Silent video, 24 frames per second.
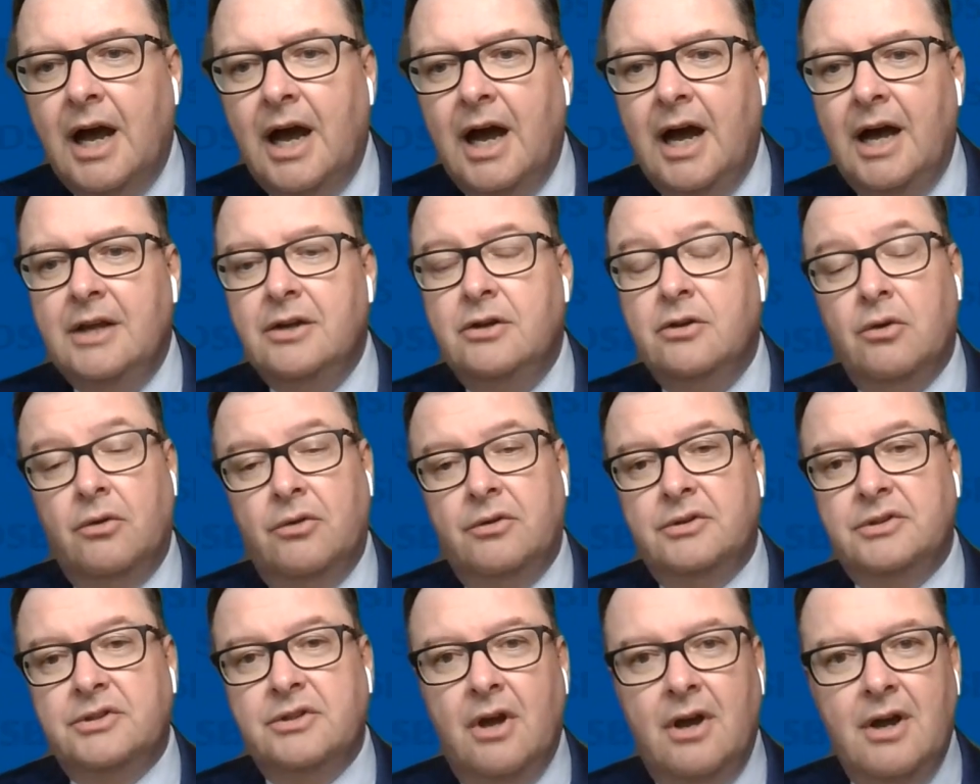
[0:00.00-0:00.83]
Uh,
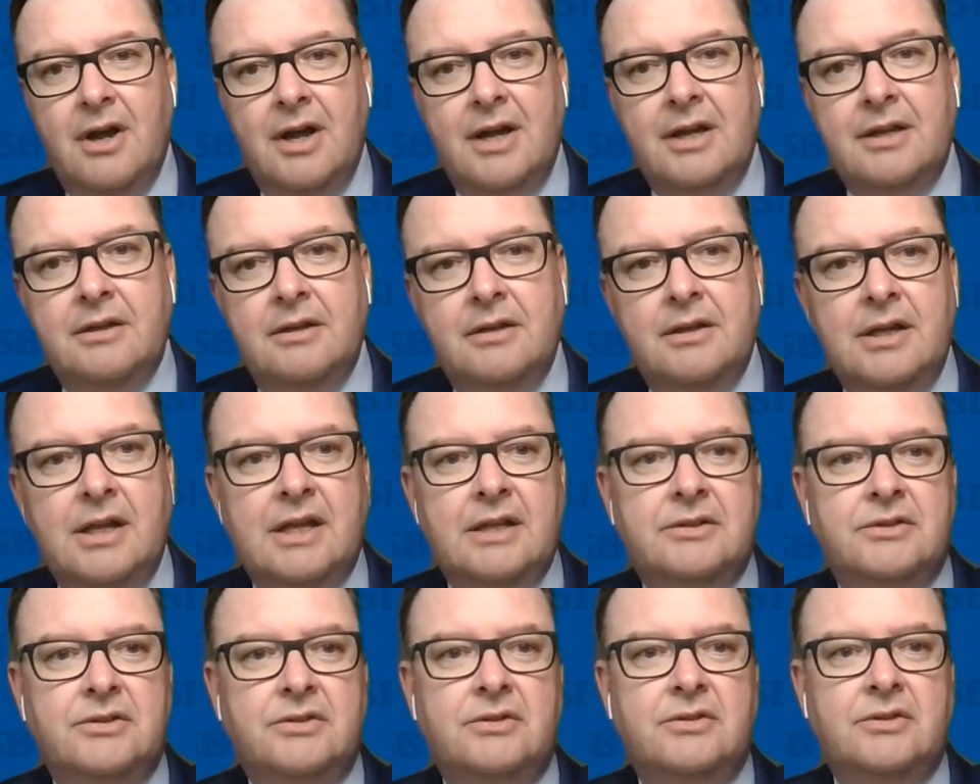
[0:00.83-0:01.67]
no, there's not.
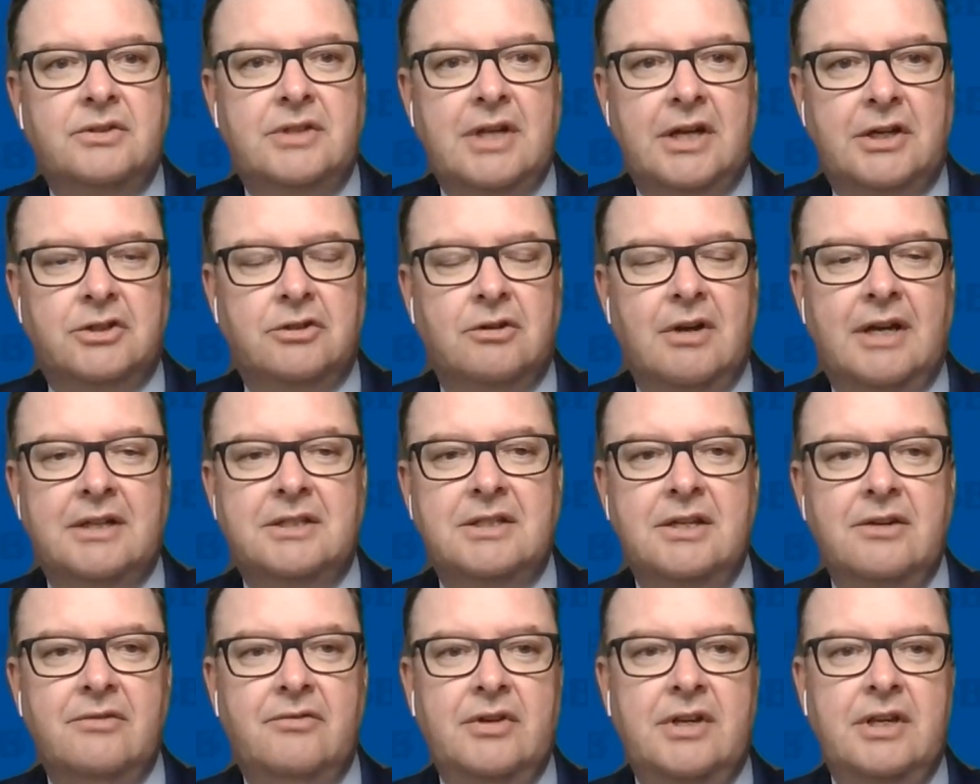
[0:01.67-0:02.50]
It's sexual
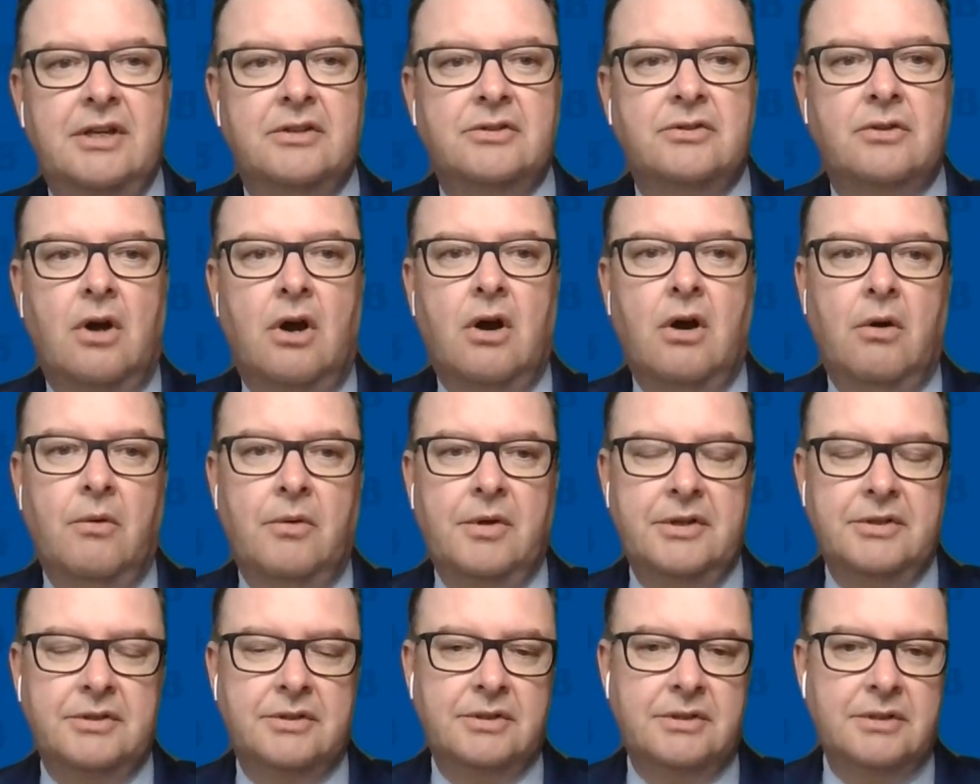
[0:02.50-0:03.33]
activity is
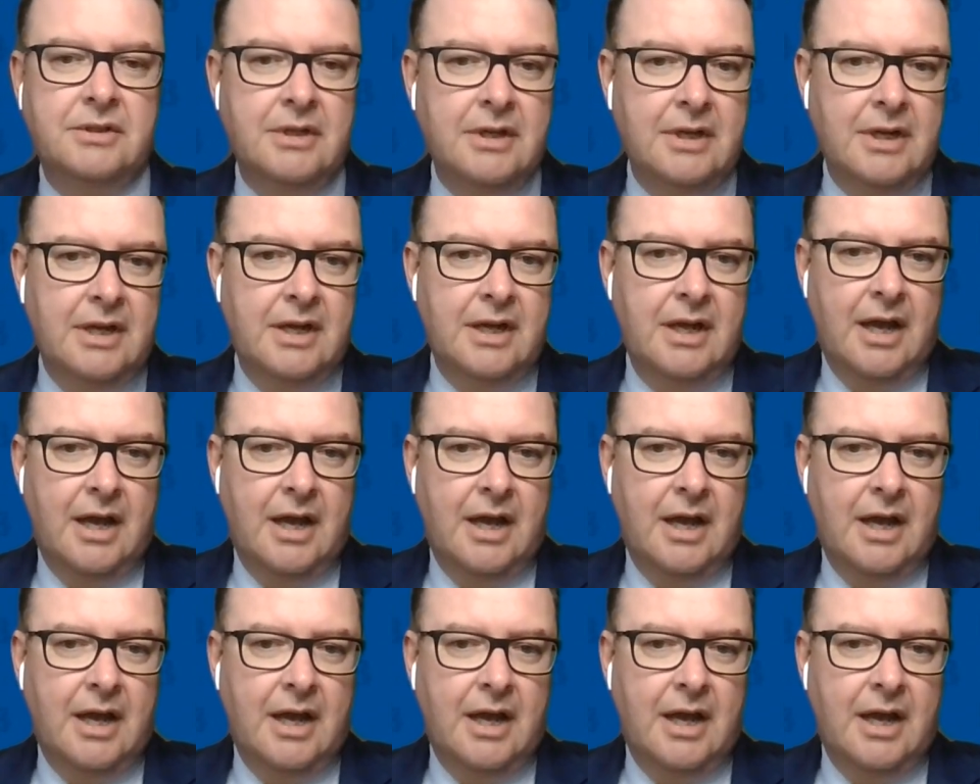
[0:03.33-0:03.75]
always